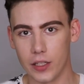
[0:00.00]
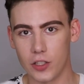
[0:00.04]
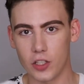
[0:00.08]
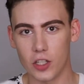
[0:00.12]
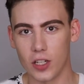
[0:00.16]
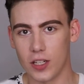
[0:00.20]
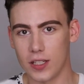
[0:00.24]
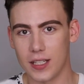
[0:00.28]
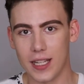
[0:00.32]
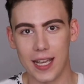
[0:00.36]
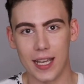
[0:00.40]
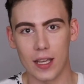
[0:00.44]
It
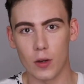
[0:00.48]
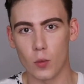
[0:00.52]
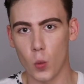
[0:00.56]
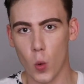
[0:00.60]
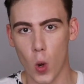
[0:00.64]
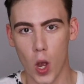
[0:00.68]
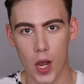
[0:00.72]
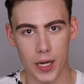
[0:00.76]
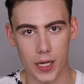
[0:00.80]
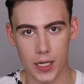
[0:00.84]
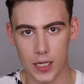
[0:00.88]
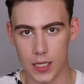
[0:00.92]
should have taken
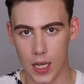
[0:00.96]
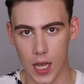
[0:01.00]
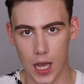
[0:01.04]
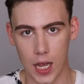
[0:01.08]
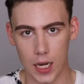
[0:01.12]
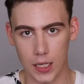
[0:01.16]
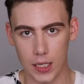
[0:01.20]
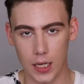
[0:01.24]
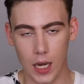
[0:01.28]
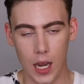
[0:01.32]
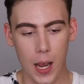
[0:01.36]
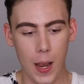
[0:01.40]
one and
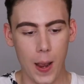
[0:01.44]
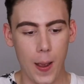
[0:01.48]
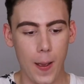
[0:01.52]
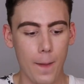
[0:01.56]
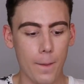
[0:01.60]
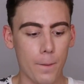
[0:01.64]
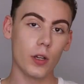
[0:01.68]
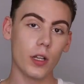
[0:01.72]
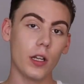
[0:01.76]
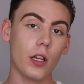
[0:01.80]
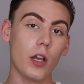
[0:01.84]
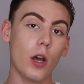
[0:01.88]
done.
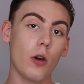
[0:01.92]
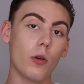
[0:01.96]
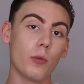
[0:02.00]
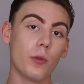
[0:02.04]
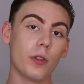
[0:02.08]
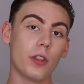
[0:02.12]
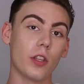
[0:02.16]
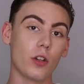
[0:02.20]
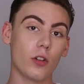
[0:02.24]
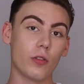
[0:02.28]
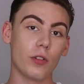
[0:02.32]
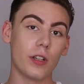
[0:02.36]
We're going to go in
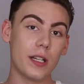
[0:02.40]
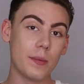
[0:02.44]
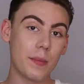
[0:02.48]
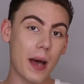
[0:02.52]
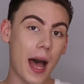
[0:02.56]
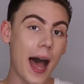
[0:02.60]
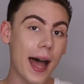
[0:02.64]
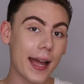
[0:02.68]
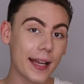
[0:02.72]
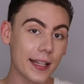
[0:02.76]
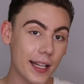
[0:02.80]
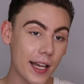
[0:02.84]
with the cream
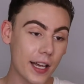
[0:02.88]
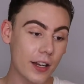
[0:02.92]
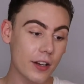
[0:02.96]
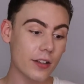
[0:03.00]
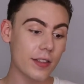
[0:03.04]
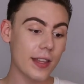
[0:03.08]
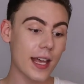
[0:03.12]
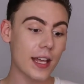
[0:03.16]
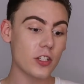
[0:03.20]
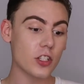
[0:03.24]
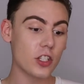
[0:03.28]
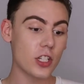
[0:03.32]

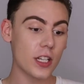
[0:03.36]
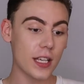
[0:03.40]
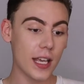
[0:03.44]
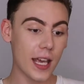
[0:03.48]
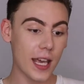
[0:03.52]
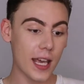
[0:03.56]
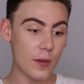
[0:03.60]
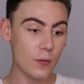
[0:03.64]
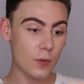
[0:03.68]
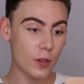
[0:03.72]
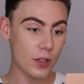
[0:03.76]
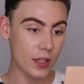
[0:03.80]
highlighter that she
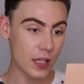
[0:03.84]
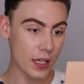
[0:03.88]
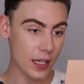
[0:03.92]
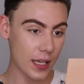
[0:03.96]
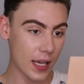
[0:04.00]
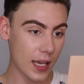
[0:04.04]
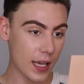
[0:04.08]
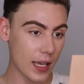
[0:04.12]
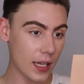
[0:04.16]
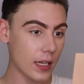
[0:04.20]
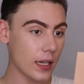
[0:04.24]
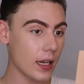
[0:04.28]
gave with the
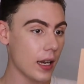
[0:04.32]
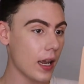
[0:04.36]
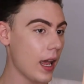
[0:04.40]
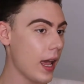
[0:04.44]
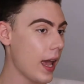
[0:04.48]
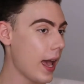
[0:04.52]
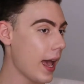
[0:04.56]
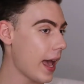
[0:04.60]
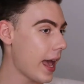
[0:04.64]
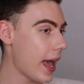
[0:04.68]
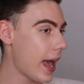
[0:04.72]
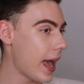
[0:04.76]
kit,
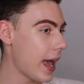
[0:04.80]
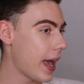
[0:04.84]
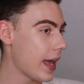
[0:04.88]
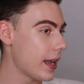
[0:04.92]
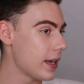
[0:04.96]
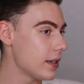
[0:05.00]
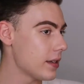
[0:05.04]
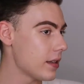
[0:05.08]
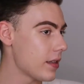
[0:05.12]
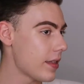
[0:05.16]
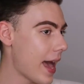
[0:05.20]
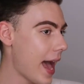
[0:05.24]

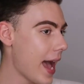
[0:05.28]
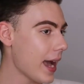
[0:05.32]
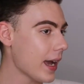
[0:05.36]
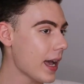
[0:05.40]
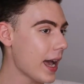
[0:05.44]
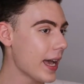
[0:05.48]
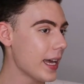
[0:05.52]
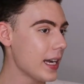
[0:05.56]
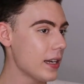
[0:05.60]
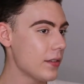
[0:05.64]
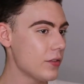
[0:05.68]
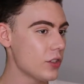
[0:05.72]
and that
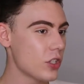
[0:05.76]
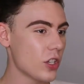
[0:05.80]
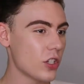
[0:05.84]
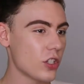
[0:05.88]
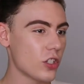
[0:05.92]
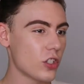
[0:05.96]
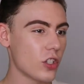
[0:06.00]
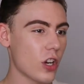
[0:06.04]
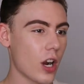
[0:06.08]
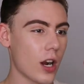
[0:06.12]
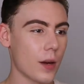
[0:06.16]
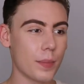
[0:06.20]
kind of
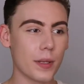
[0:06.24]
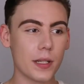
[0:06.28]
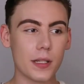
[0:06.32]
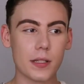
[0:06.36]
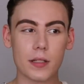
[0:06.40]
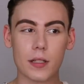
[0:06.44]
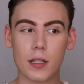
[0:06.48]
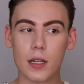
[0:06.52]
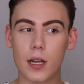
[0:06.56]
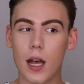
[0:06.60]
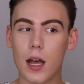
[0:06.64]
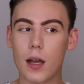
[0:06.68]
just
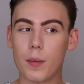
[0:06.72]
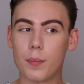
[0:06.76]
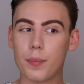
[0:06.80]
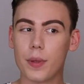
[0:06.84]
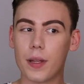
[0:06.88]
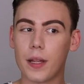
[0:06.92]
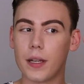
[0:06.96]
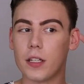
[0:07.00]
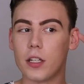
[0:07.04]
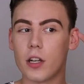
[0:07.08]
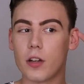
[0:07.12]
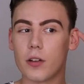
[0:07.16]
sharpens it
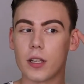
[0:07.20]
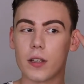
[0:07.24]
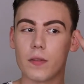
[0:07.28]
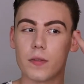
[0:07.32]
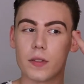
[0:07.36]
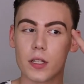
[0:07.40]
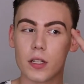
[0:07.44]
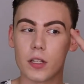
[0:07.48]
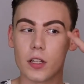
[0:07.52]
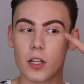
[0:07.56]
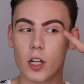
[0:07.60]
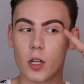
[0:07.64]
up and, you know,
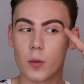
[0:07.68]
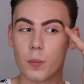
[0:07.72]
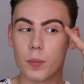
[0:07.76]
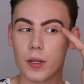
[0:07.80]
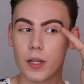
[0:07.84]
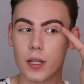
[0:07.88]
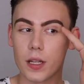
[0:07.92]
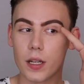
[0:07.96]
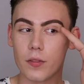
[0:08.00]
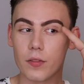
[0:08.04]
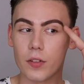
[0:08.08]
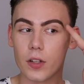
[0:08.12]
gives a little
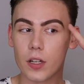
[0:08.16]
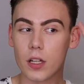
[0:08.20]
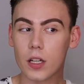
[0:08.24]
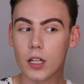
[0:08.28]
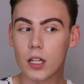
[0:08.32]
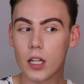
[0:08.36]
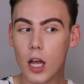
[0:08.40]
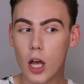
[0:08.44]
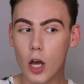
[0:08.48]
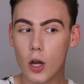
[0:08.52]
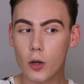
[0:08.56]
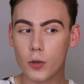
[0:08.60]
bit of a
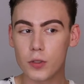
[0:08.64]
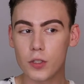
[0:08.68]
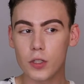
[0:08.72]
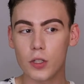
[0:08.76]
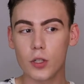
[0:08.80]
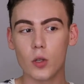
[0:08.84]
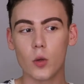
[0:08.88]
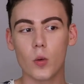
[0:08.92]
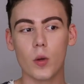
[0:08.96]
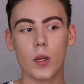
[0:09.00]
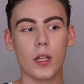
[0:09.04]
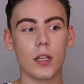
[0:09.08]
glow
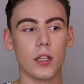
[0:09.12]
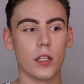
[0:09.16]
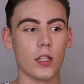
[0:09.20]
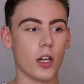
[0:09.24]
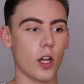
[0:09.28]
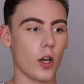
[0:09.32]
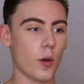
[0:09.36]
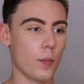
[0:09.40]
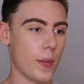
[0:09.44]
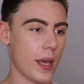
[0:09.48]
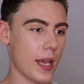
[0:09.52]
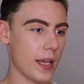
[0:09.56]
to it, you
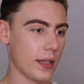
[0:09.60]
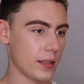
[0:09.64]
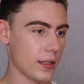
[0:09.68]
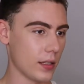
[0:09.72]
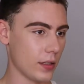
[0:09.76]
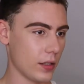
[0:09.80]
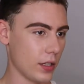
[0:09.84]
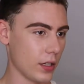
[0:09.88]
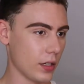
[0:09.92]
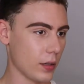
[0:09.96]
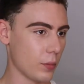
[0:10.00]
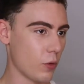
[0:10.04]
know, makes
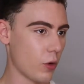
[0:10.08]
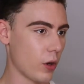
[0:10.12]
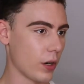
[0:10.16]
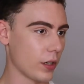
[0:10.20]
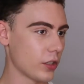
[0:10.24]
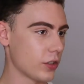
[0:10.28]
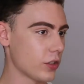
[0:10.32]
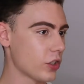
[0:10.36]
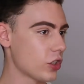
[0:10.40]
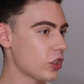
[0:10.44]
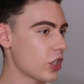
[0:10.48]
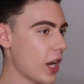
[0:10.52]
it look
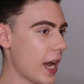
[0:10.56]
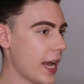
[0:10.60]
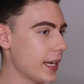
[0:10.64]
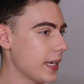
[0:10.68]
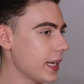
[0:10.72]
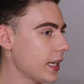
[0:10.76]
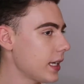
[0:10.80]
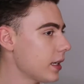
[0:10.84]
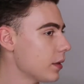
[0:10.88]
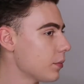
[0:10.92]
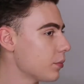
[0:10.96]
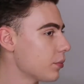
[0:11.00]
more
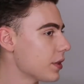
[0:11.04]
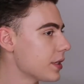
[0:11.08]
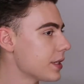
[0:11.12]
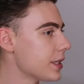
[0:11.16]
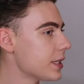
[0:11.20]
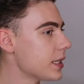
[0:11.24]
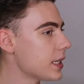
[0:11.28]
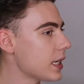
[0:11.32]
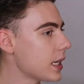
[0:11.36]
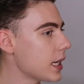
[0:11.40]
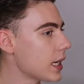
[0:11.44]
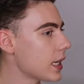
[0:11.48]
shiny and
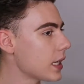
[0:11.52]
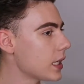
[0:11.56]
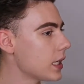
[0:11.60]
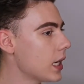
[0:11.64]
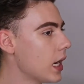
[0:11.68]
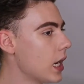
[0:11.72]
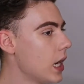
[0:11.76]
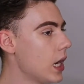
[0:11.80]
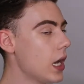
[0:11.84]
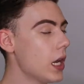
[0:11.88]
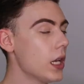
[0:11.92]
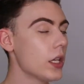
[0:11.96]

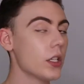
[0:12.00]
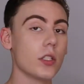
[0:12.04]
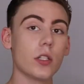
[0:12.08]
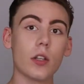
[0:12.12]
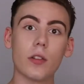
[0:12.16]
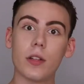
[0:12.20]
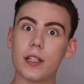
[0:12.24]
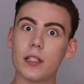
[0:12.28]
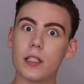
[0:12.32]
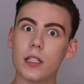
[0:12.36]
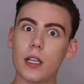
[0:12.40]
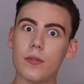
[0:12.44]
pristine.
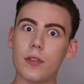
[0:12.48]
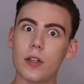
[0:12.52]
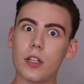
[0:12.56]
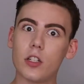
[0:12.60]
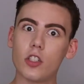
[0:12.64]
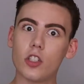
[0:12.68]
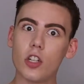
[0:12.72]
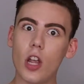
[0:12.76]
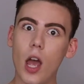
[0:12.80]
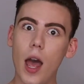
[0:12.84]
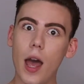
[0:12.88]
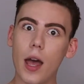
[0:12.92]
So let's give it
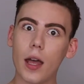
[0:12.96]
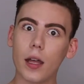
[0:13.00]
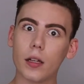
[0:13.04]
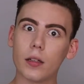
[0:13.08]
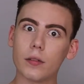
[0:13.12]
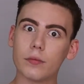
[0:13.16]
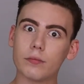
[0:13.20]
a shot.